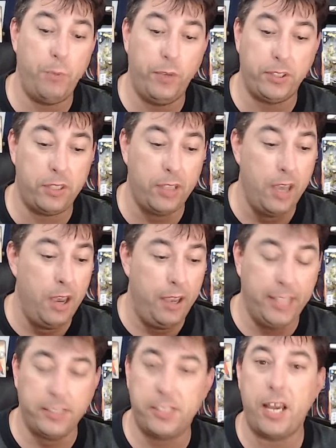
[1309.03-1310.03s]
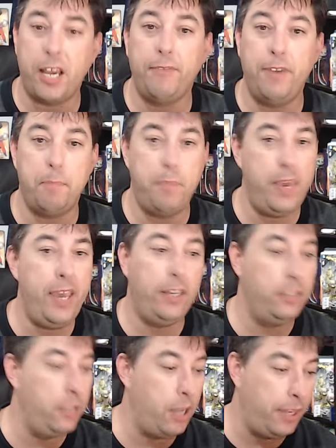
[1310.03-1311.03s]
With, instead of it
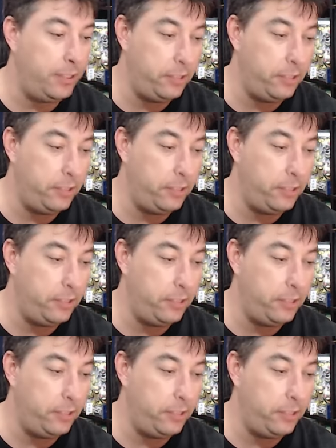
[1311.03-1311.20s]
being uh,